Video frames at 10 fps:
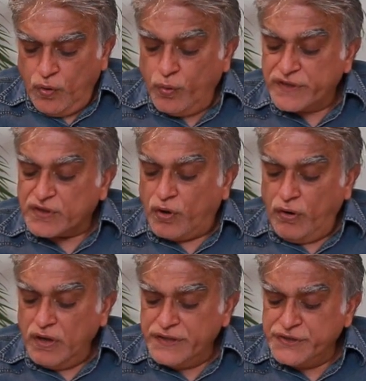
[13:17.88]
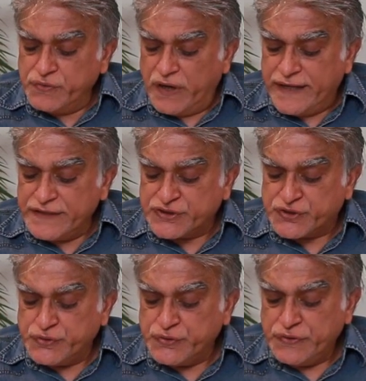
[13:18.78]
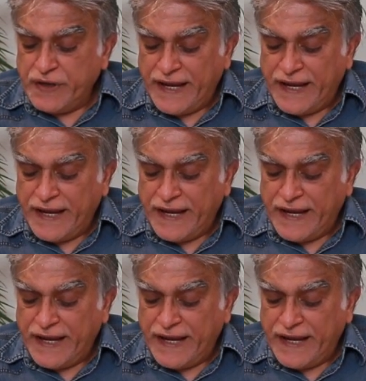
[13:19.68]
who hath called you unto